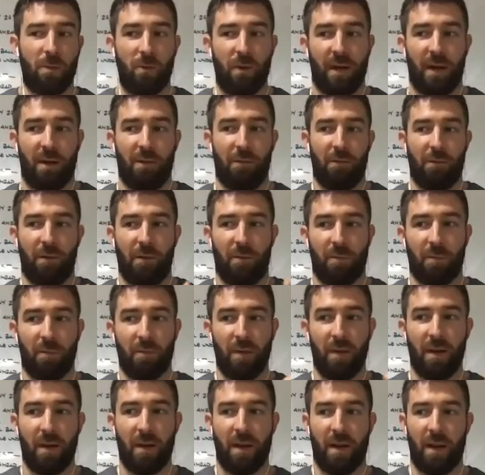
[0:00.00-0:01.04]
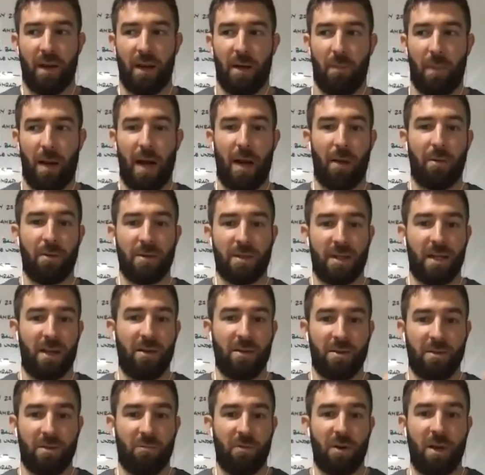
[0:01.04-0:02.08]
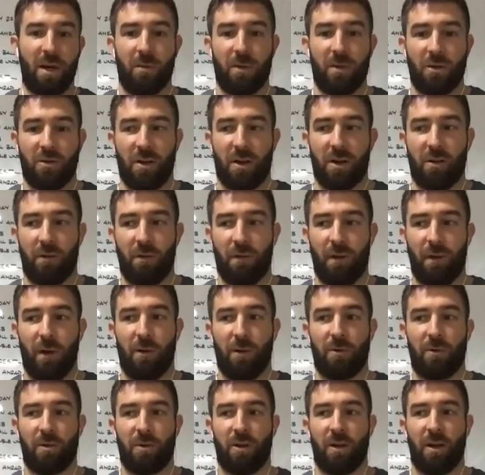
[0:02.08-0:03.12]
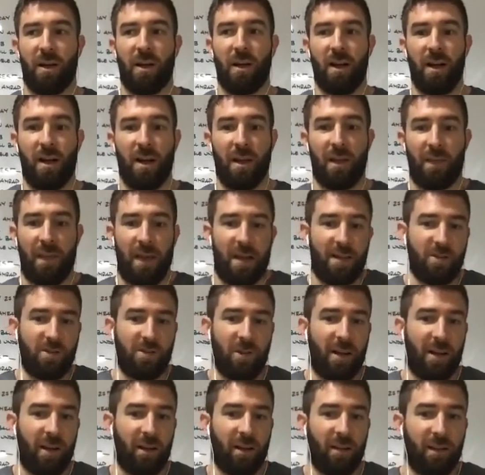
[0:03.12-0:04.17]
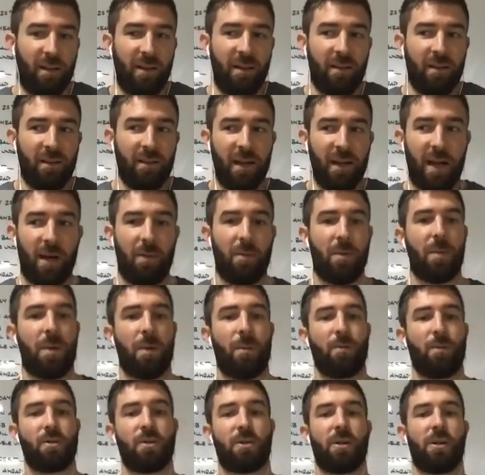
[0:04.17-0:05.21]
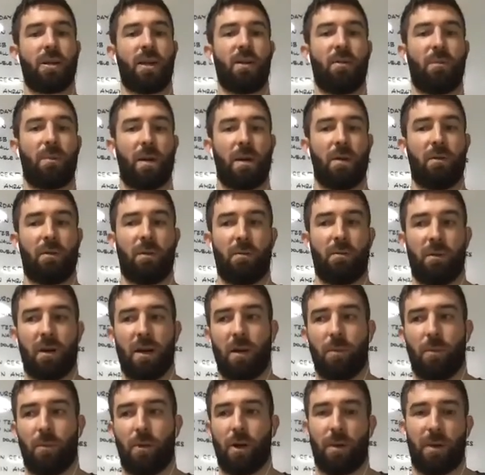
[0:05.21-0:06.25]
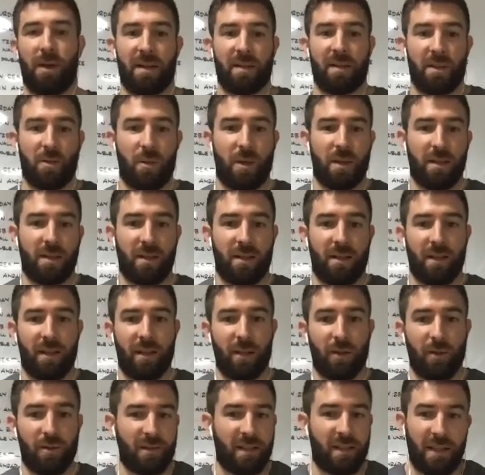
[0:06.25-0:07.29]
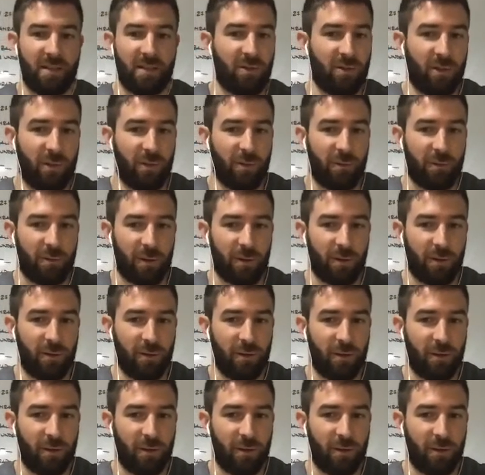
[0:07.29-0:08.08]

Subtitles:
get from hours and hours of running when training for ultra. That's not healthy. How many people do you know that have been on a running program, had tweaks and niggles? That's not good for you.